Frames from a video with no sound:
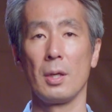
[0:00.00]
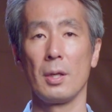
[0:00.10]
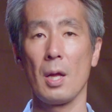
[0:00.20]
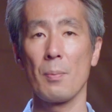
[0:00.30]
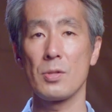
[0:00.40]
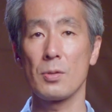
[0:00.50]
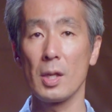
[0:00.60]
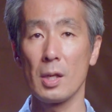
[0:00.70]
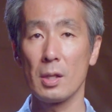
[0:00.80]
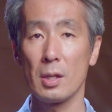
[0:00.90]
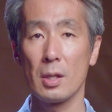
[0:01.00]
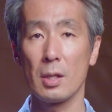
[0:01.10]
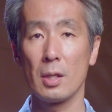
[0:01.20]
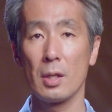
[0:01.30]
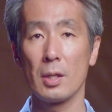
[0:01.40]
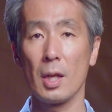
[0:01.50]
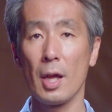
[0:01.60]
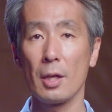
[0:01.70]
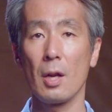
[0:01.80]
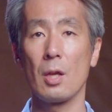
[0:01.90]
Number three, the
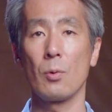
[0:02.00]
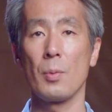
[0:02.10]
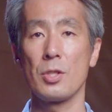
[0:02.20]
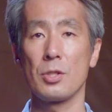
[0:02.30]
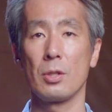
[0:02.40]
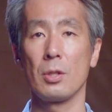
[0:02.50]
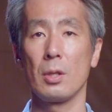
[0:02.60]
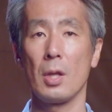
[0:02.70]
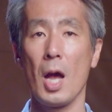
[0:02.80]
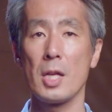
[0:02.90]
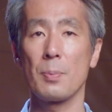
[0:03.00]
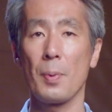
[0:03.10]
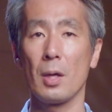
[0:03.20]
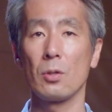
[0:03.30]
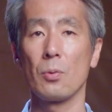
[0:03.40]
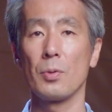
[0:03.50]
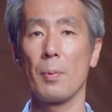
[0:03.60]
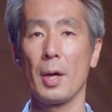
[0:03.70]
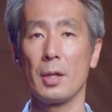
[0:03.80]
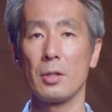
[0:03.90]
regular information, as part of the
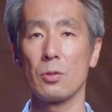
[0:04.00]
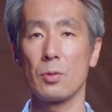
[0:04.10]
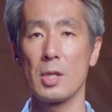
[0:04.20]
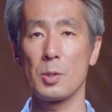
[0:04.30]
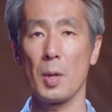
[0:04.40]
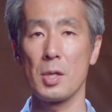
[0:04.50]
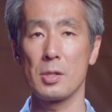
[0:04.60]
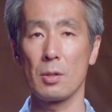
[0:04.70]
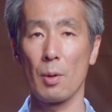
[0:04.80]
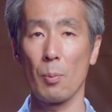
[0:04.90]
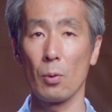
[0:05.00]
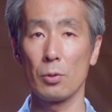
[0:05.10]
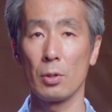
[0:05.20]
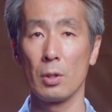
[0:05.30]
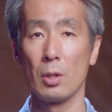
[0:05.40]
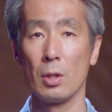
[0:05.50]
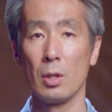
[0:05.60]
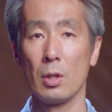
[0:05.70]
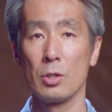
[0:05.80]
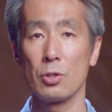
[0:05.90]
biannual transparency report,
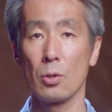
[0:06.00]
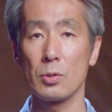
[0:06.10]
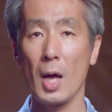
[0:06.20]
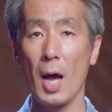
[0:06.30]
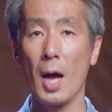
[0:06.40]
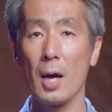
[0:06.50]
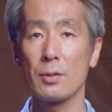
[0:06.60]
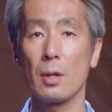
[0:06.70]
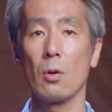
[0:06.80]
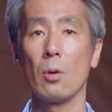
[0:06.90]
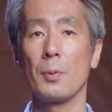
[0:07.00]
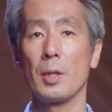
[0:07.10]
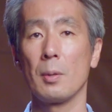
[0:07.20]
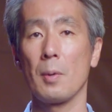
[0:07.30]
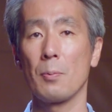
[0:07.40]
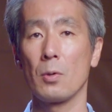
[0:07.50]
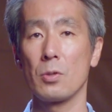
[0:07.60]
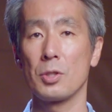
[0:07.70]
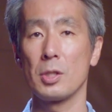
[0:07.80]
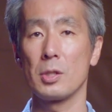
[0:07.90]
shows how the cooperative
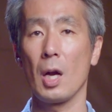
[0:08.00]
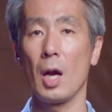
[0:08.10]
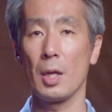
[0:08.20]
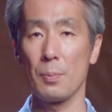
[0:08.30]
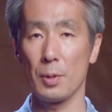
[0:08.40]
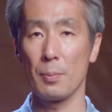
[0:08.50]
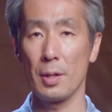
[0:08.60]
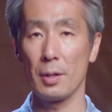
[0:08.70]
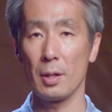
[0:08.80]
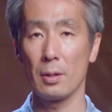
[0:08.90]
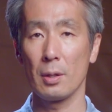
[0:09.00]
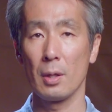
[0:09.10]
approaches are implemented,